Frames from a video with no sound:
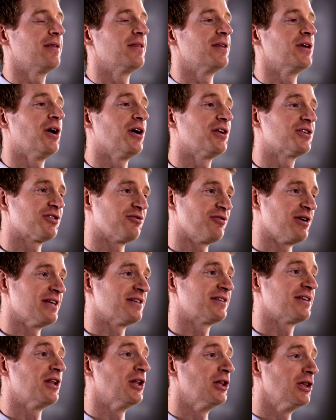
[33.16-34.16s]
The answer
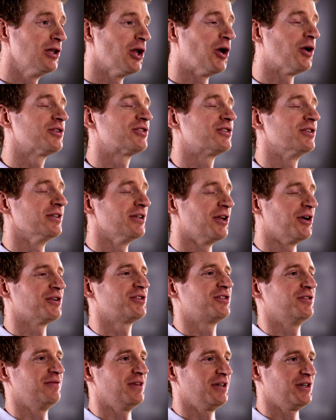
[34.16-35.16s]
is lots and
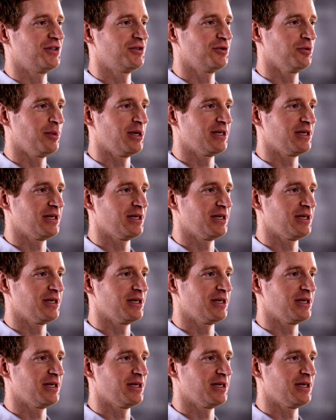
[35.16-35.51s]
lots of digital